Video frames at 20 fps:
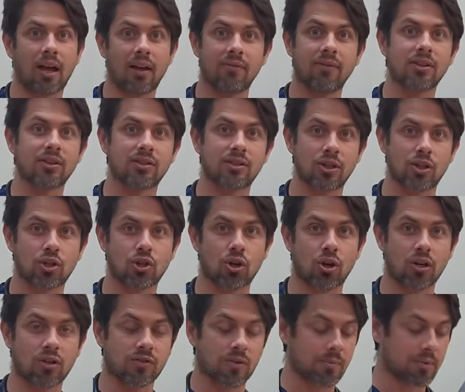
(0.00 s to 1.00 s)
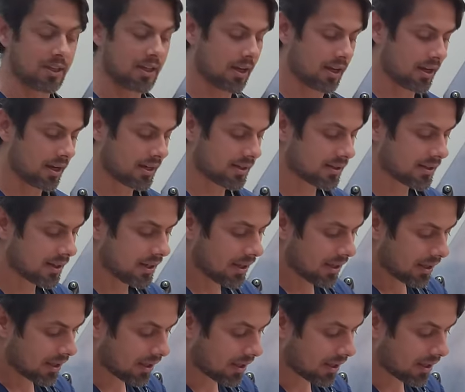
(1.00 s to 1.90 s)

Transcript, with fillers: obvious discharge from the eyes.